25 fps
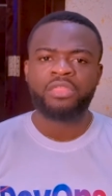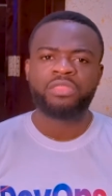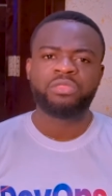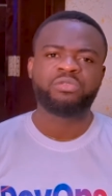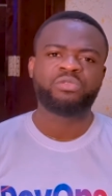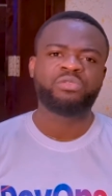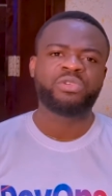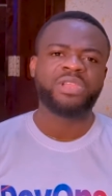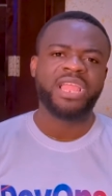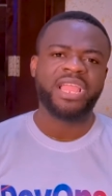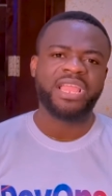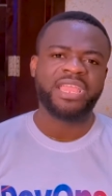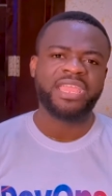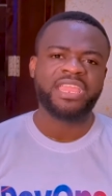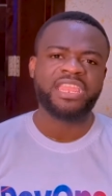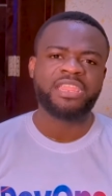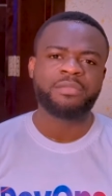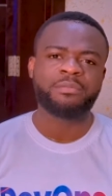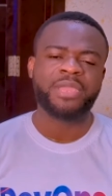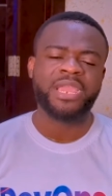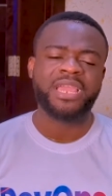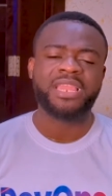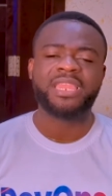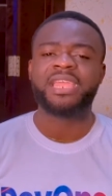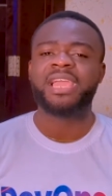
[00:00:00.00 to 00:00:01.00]
through the
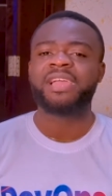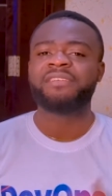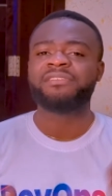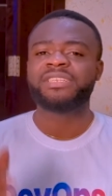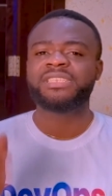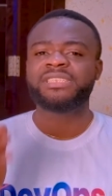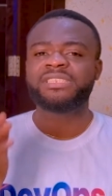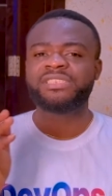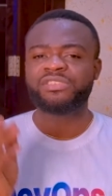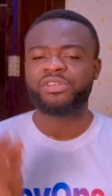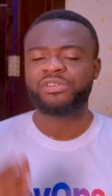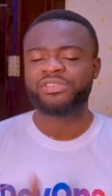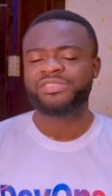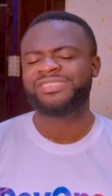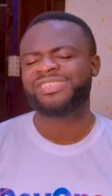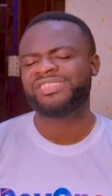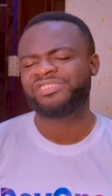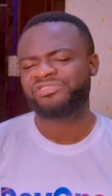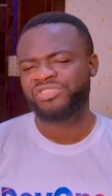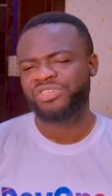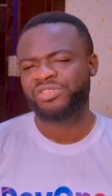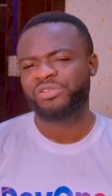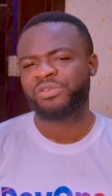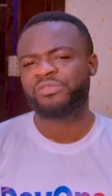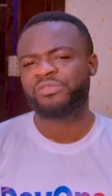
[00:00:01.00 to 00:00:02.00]
academy, and they have a success rate